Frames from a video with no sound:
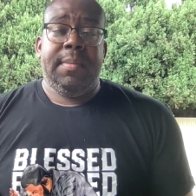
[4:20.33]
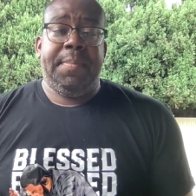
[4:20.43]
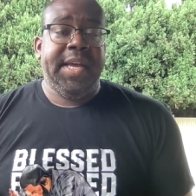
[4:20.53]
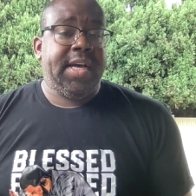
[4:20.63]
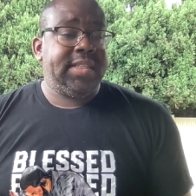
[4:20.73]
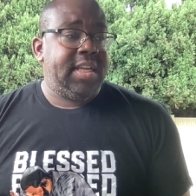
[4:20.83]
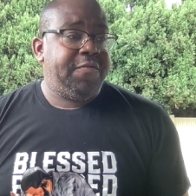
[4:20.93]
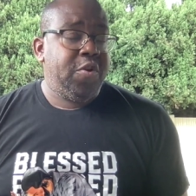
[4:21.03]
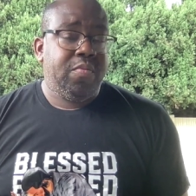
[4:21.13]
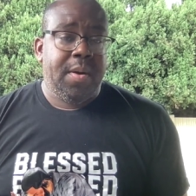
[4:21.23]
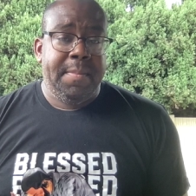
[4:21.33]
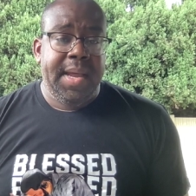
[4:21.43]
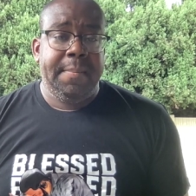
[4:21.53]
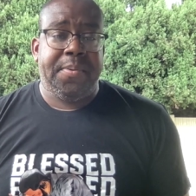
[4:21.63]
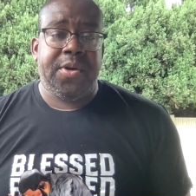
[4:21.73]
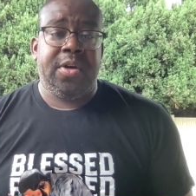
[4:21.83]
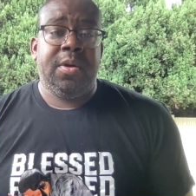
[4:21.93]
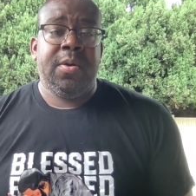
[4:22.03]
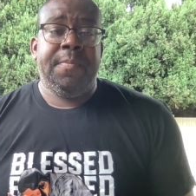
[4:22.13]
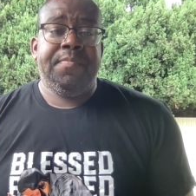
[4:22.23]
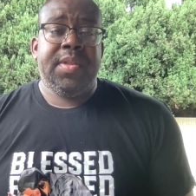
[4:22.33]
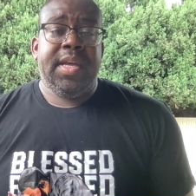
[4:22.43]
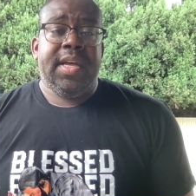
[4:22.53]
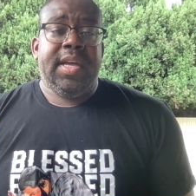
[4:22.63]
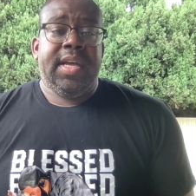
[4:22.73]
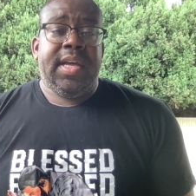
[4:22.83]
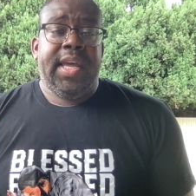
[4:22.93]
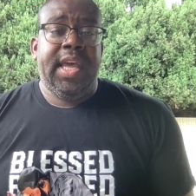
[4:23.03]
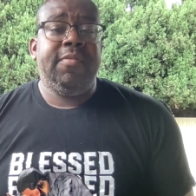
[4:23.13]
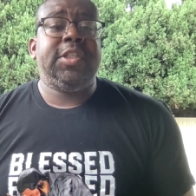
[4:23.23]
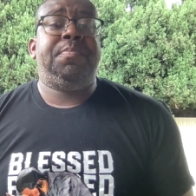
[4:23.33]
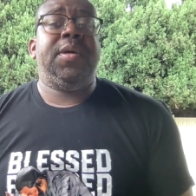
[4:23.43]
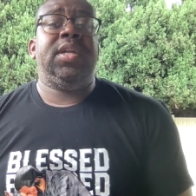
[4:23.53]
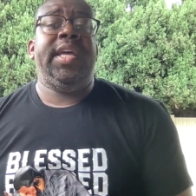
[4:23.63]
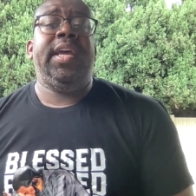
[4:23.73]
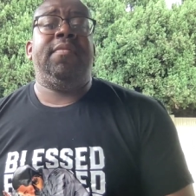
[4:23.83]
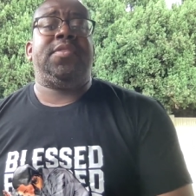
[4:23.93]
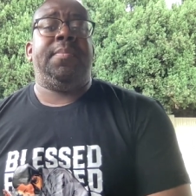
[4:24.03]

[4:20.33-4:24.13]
Because if you remember, he was believed